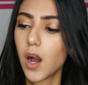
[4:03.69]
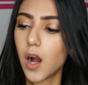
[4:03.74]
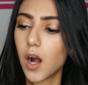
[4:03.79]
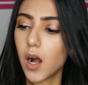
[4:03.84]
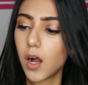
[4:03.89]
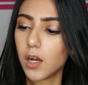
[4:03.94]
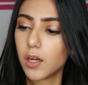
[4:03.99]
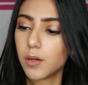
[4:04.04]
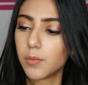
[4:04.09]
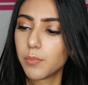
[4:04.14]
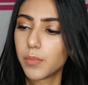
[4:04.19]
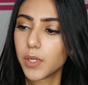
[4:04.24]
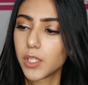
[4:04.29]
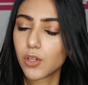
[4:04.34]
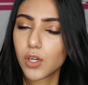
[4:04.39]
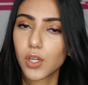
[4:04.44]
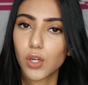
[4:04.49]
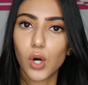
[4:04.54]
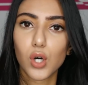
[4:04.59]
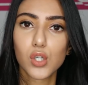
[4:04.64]
But
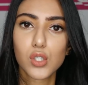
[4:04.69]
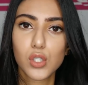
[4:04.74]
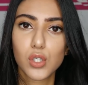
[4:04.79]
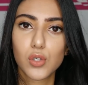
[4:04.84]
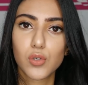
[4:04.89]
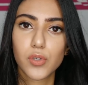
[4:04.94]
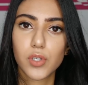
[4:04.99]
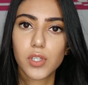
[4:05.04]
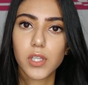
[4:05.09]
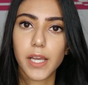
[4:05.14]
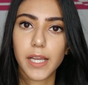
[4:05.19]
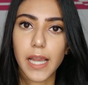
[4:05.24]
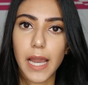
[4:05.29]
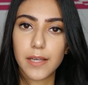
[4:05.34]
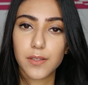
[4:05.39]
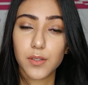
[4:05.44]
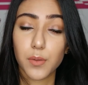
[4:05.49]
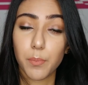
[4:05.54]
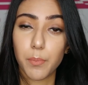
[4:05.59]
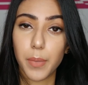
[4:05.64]
you can also use this like
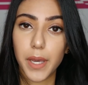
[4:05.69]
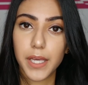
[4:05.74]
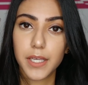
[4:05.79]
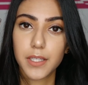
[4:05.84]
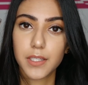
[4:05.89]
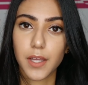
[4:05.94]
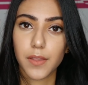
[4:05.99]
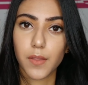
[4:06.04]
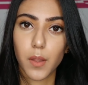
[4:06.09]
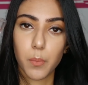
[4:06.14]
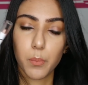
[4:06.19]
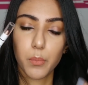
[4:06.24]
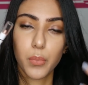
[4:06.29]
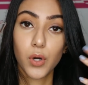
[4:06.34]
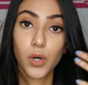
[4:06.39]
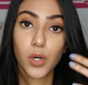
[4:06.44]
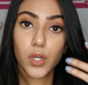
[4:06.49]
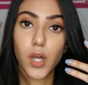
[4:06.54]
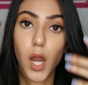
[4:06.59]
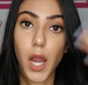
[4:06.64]
as a base and then
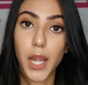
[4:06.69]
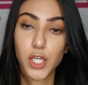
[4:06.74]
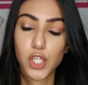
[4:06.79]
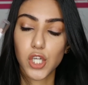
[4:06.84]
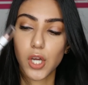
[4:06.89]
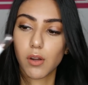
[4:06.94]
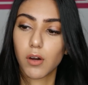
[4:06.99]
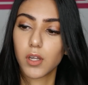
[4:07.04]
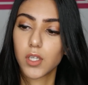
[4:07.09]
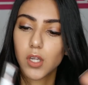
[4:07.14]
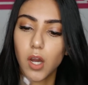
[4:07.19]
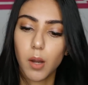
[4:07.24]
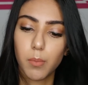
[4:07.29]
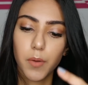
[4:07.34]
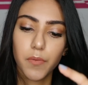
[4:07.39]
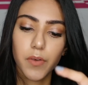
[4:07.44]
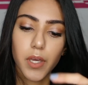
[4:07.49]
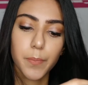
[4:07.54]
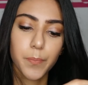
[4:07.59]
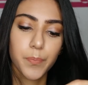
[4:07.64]
put eyeshadow on top
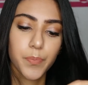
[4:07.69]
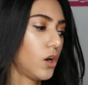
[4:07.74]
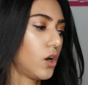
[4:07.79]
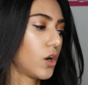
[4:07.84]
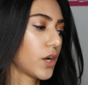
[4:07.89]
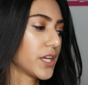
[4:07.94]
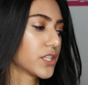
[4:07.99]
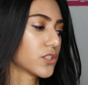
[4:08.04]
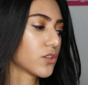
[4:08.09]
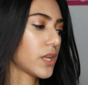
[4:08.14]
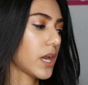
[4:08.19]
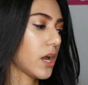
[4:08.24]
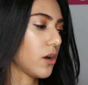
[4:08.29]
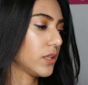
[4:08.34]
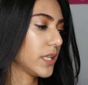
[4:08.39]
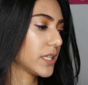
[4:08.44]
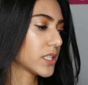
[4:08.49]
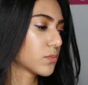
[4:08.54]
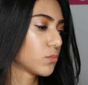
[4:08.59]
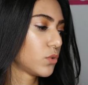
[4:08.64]
of it. Okay, so
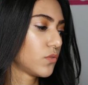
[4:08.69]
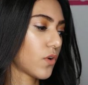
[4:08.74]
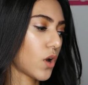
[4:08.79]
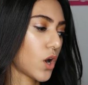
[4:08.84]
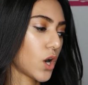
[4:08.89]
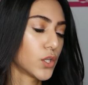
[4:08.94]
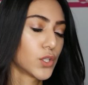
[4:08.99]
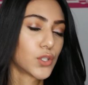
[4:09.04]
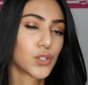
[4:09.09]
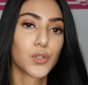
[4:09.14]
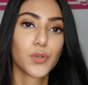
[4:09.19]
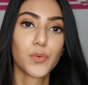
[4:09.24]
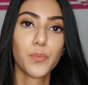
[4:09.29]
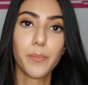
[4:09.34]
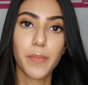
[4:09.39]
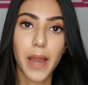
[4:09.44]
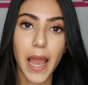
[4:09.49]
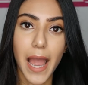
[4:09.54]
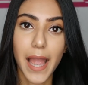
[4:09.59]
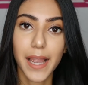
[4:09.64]
now let's move on
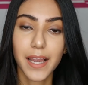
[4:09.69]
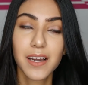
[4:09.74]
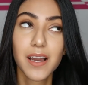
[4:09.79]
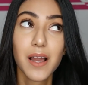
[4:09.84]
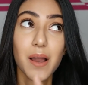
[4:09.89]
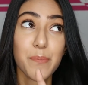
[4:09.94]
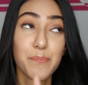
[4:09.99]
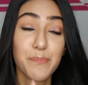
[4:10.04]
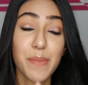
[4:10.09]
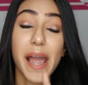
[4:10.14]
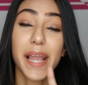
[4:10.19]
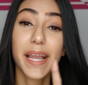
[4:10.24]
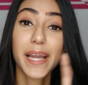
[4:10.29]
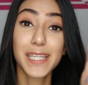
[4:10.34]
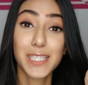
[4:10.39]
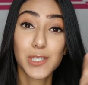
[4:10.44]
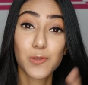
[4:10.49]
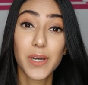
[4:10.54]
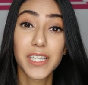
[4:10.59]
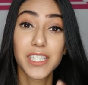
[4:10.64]
to MAC.
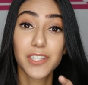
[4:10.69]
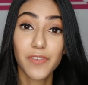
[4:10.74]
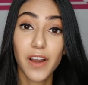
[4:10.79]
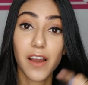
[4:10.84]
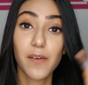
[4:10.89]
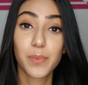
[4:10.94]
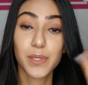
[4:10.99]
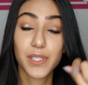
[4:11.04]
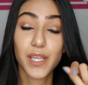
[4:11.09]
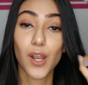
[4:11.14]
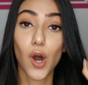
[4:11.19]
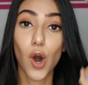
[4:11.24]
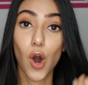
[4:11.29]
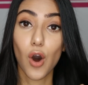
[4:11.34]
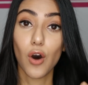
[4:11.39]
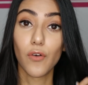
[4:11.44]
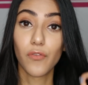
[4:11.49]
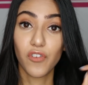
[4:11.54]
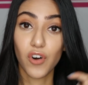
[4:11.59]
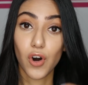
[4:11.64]
MAC had 25%
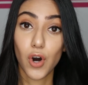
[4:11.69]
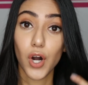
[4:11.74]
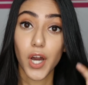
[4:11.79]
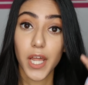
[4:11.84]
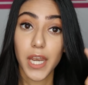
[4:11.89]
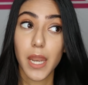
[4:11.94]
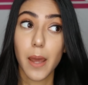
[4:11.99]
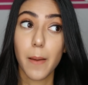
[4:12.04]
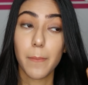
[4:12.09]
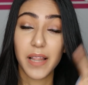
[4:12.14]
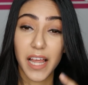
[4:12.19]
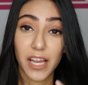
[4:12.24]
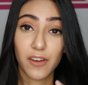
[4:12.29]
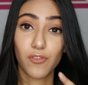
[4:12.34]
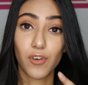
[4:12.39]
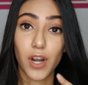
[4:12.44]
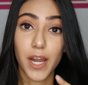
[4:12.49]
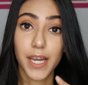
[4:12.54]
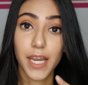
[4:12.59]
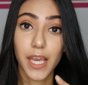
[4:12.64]
off on
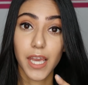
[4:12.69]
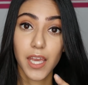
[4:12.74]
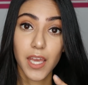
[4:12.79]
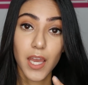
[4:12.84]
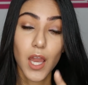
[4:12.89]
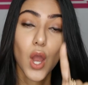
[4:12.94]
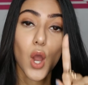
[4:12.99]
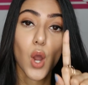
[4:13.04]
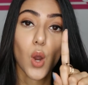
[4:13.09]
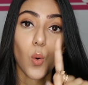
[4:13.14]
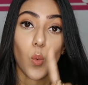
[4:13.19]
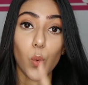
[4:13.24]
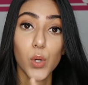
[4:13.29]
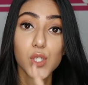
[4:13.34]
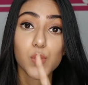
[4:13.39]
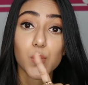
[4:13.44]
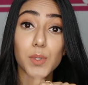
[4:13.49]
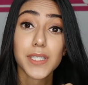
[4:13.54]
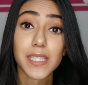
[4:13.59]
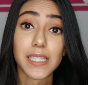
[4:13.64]
Black Friday,
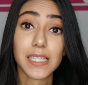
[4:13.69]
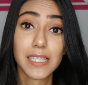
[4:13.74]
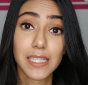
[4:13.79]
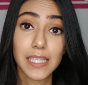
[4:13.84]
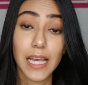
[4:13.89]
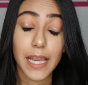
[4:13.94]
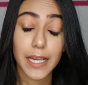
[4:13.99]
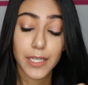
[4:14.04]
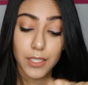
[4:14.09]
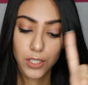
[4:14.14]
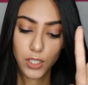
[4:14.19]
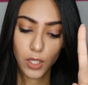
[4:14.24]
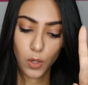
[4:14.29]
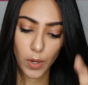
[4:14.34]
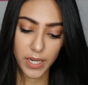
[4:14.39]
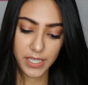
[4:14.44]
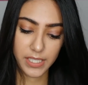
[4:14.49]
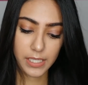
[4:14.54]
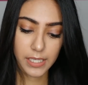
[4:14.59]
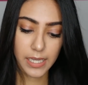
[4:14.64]
which was insane.
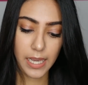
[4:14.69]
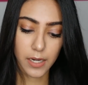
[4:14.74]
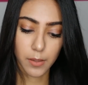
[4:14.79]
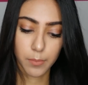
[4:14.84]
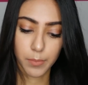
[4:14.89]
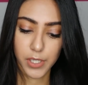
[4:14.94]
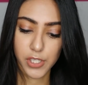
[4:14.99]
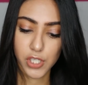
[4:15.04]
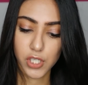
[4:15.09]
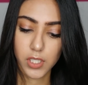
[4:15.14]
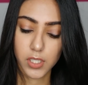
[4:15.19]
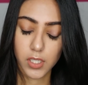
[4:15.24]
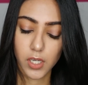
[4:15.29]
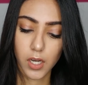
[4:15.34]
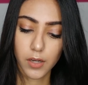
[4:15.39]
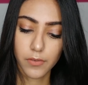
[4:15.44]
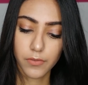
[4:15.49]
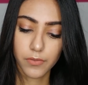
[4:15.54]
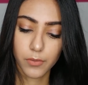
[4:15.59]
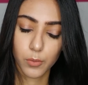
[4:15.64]
So I did get a bunch of
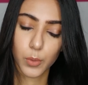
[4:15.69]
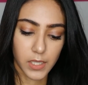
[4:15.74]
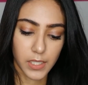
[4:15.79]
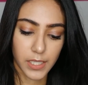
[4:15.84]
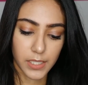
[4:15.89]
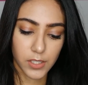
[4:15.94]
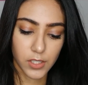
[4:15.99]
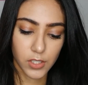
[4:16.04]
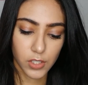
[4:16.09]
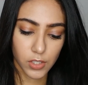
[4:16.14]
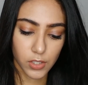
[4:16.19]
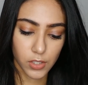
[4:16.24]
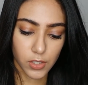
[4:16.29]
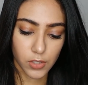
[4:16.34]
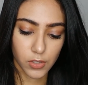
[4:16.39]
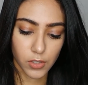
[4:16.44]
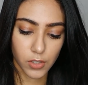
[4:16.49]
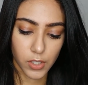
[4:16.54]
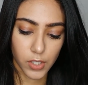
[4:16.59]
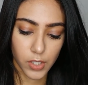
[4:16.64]
stuff. Let's just
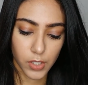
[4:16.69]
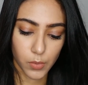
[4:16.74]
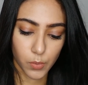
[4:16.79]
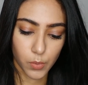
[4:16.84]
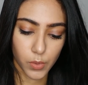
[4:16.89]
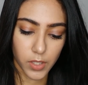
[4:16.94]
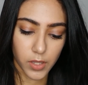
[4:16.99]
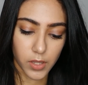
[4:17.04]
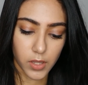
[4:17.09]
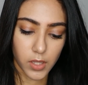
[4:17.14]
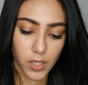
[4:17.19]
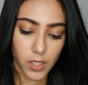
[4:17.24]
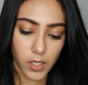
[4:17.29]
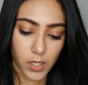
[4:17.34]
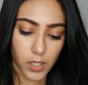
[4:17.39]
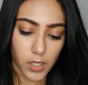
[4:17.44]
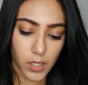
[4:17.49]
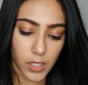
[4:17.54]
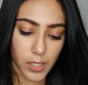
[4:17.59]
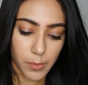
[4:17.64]
start with
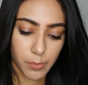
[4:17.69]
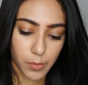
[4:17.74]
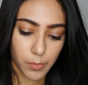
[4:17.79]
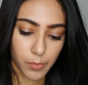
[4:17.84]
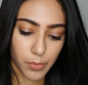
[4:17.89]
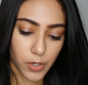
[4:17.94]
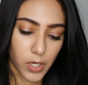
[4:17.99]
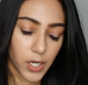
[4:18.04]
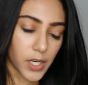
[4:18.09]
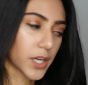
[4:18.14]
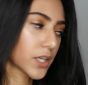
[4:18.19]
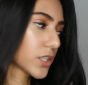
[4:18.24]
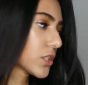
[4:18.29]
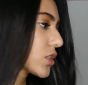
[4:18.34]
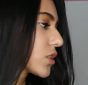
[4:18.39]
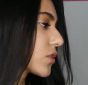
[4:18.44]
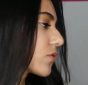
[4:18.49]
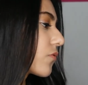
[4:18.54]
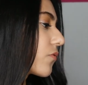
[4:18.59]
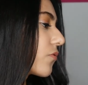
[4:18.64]
the lip
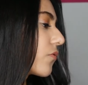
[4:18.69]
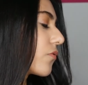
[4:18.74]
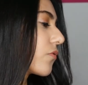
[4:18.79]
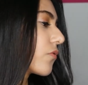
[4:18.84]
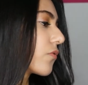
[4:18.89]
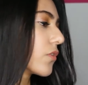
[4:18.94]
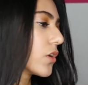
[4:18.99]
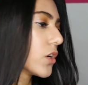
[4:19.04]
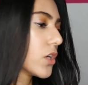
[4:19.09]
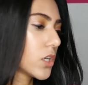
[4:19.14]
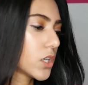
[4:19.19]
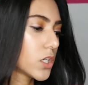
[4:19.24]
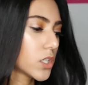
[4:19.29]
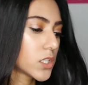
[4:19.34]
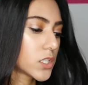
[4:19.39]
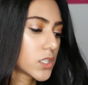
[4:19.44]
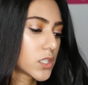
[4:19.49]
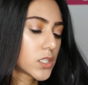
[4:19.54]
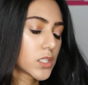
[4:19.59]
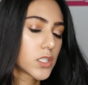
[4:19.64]
products
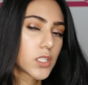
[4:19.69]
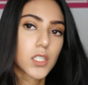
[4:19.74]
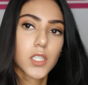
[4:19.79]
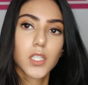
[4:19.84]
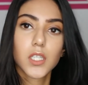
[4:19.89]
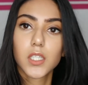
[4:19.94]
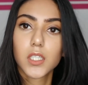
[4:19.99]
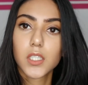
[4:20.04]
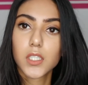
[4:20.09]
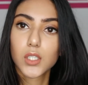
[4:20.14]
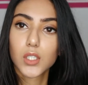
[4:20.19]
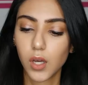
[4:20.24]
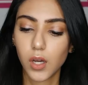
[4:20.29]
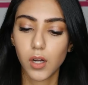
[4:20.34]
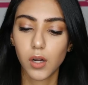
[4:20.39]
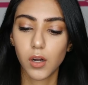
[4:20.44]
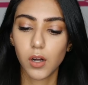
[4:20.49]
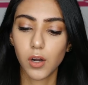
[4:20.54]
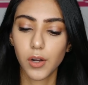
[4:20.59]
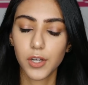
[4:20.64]
first.
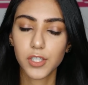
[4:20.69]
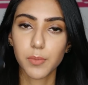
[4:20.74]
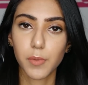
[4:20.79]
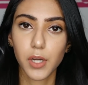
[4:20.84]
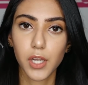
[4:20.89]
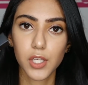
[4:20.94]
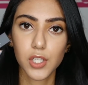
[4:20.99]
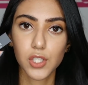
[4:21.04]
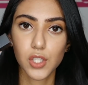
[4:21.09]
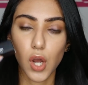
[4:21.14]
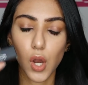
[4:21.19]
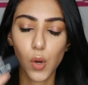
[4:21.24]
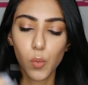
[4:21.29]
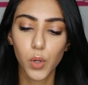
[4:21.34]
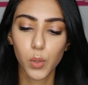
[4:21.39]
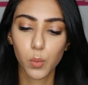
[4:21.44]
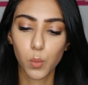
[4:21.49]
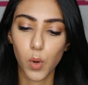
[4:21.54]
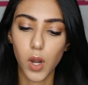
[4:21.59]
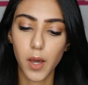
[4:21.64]
Okay, so I'm gonna
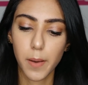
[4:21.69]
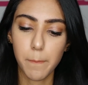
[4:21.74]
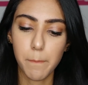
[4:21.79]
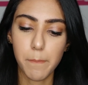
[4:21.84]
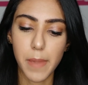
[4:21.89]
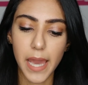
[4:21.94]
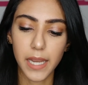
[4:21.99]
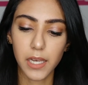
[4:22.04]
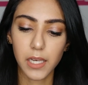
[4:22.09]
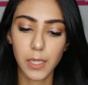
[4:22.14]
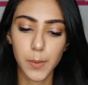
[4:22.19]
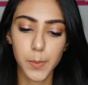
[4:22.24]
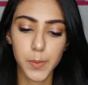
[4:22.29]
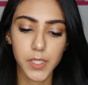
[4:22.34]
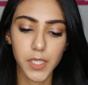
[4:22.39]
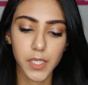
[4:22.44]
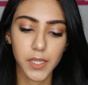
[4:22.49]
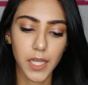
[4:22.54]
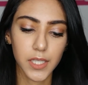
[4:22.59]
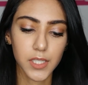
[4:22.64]
start with one matte
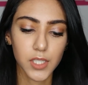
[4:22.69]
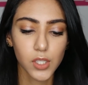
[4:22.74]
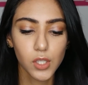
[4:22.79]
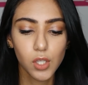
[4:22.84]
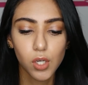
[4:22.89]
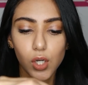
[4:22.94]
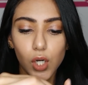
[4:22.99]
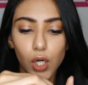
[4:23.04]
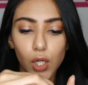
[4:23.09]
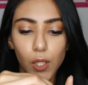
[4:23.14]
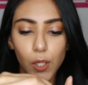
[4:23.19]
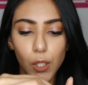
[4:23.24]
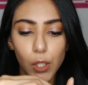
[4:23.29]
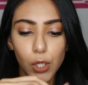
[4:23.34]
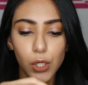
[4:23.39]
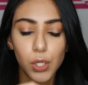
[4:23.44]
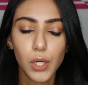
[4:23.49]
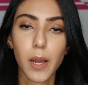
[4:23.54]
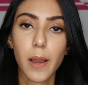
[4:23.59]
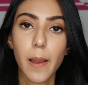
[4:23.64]
lipstick that's in the
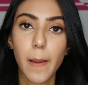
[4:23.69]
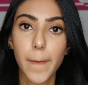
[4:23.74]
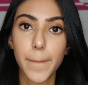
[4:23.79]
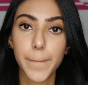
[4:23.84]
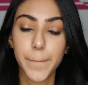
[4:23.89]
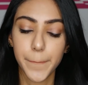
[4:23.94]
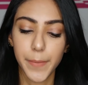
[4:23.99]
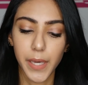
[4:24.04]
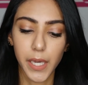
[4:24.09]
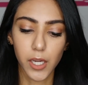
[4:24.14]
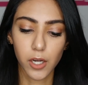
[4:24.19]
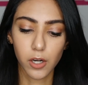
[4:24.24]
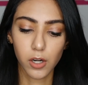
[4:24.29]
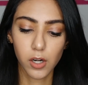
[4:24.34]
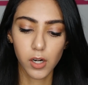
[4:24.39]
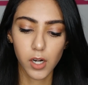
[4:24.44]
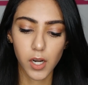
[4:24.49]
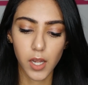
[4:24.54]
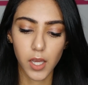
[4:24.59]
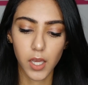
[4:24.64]
color
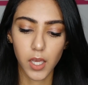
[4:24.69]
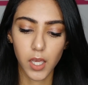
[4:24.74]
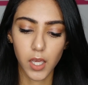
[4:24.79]
Mehr.